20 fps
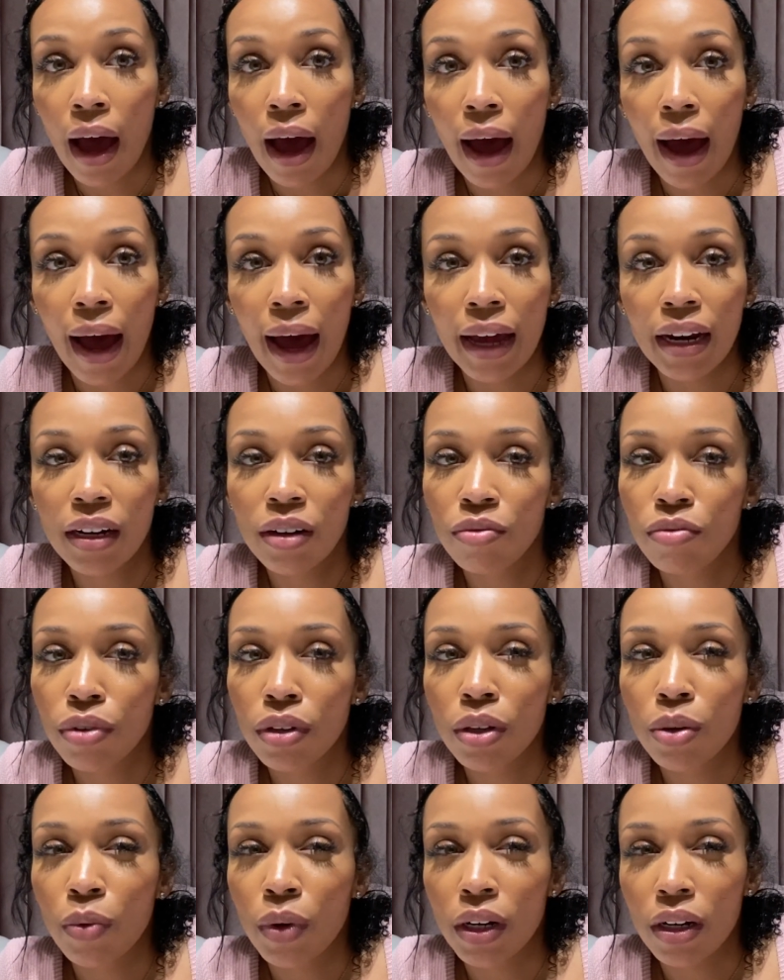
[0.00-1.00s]
I didn't
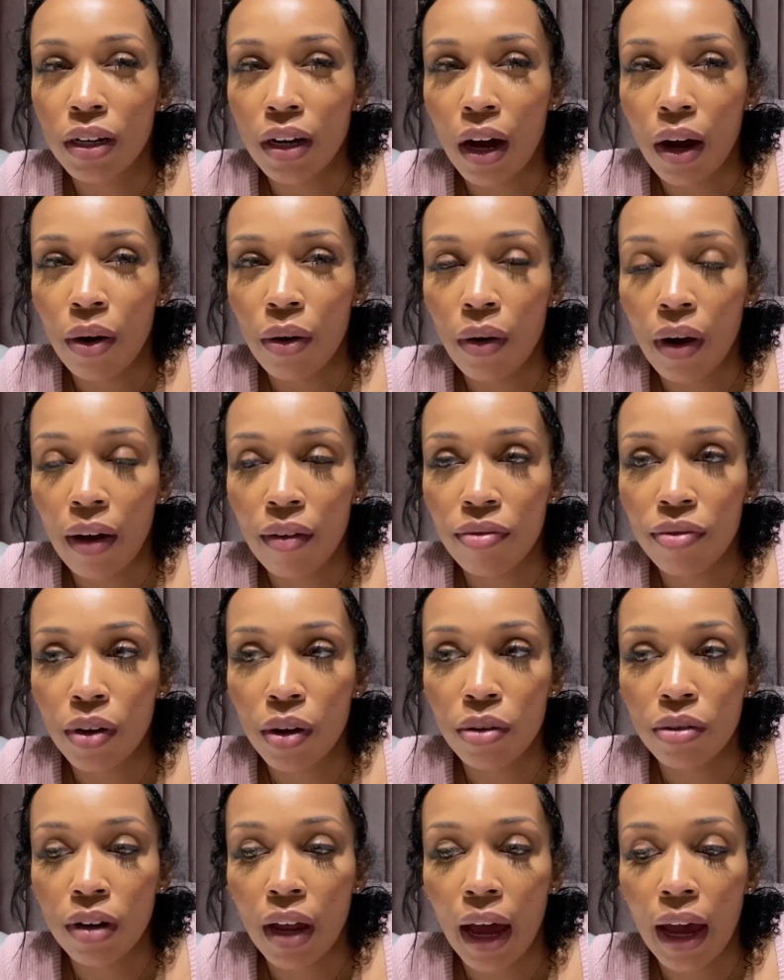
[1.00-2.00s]
really want to know. I
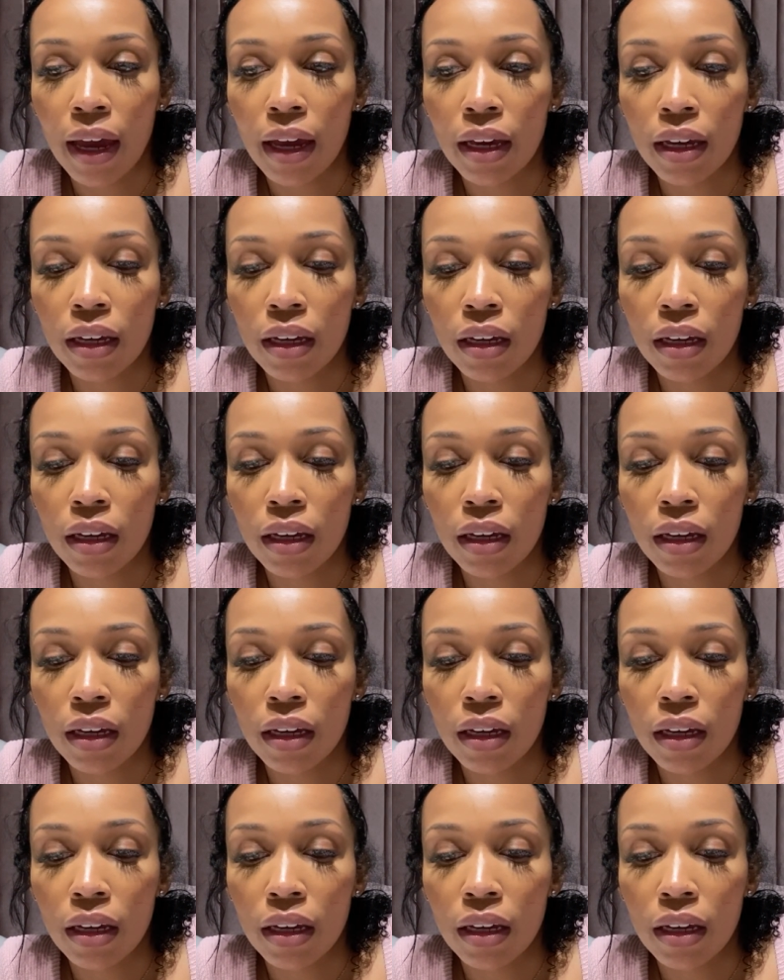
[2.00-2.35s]
felt like,